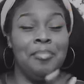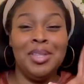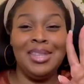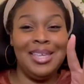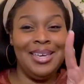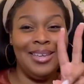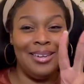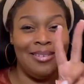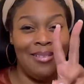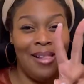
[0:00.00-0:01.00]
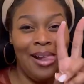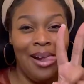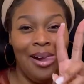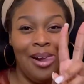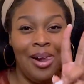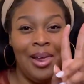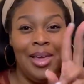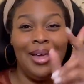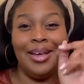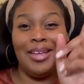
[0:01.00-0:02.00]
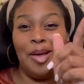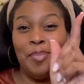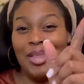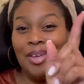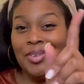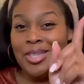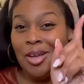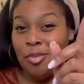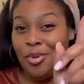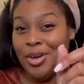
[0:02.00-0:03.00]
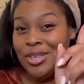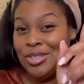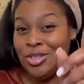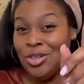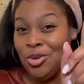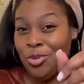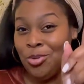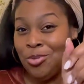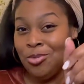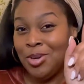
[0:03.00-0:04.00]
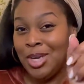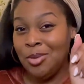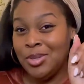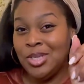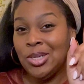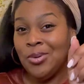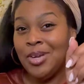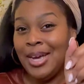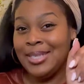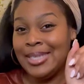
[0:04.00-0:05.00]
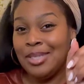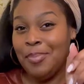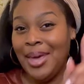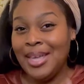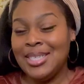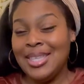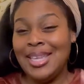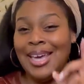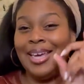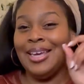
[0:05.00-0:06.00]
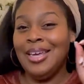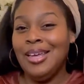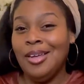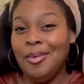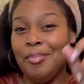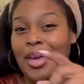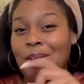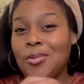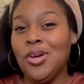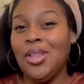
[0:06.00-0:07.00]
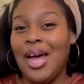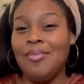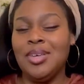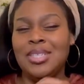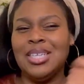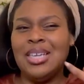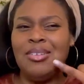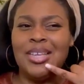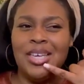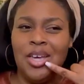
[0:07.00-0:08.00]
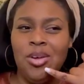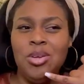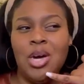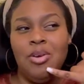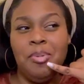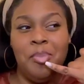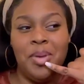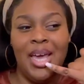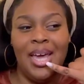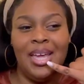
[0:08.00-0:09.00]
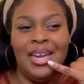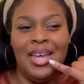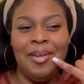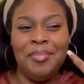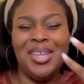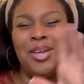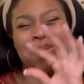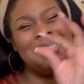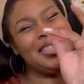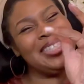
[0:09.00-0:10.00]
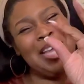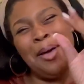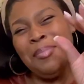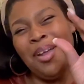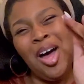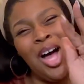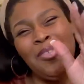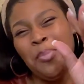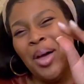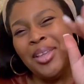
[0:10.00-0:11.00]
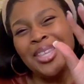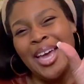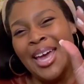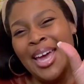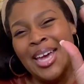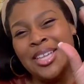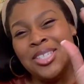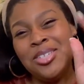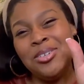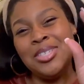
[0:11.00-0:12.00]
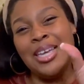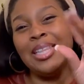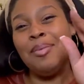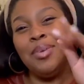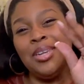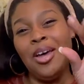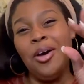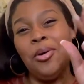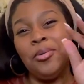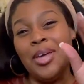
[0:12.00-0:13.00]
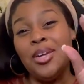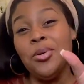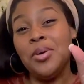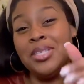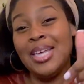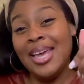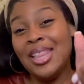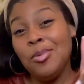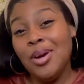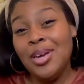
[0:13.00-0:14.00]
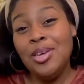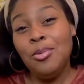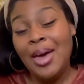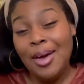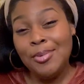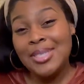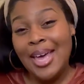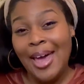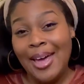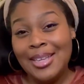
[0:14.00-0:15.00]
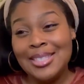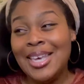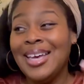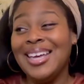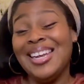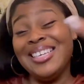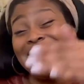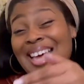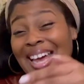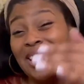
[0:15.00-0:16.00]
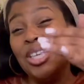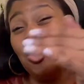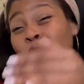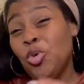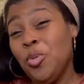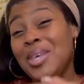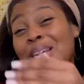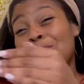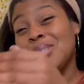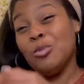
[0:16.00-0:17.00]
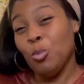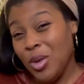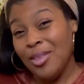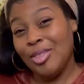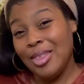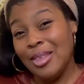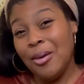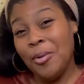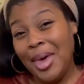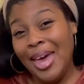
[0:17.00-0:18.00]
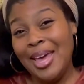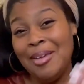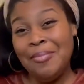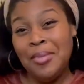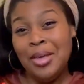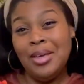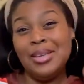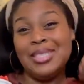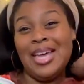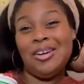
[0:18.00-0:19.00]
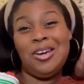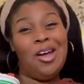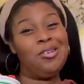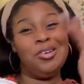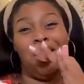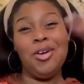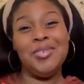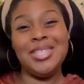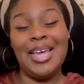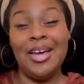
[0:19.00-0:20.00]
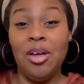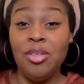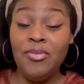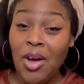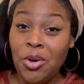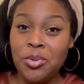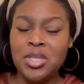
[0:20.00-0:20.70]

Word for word: But then a couple of his homeboys knew what he was doing, I suspect, and they made it real obvious. Cause I was like, yo, you know, we're Pimpin at. And it was something off about their answers that let me know they knew exactly where he was at and exactly whom he was with okay? Sounding all nervous like on the phone.